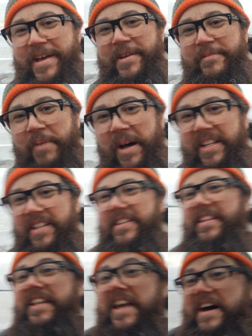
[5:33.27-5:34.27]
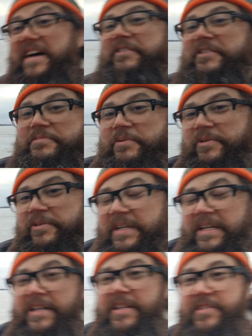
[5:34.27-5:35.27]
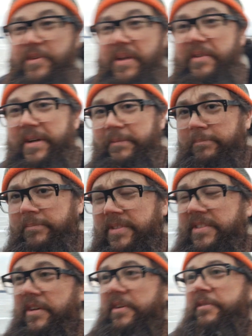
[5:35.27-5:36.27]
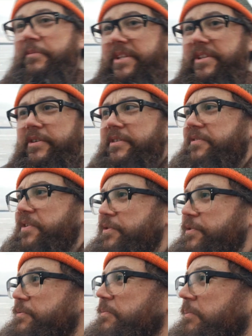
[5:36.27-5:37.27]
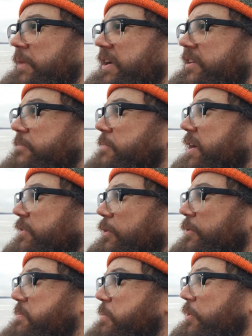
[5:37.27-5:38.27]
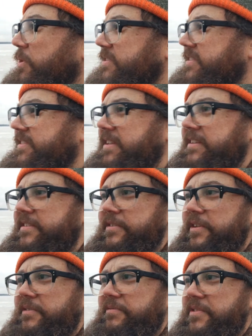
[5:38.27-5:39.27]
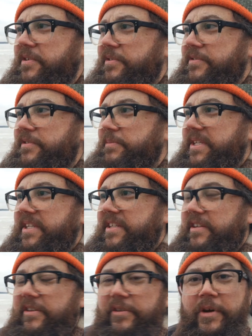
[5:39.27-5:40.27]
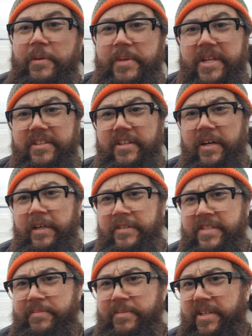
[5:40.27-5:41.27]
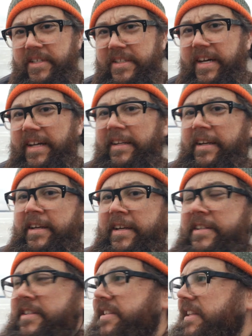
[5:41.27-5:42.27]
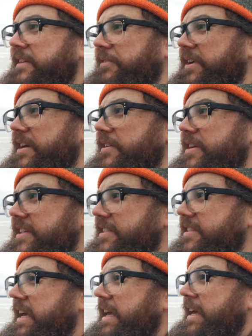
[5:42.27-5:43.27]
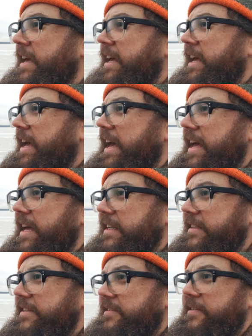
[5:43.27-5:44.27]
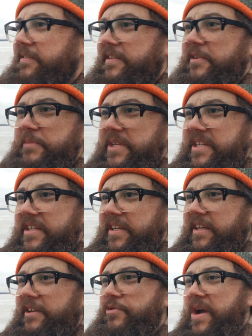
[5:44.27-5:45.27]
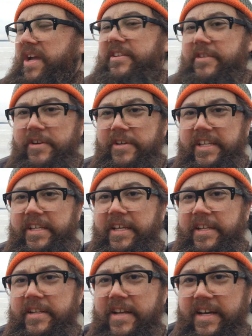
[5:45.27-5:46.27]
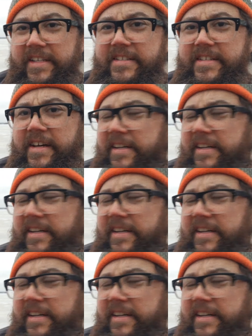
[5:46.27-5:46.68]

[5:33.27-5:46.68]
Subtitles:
but the day after tomorrow. So anyway, so I'm going to be doing a few micro reports. So look for those. They'll be, you know, a minute long, something like that, just different areas. And they'll be quick and dirty, not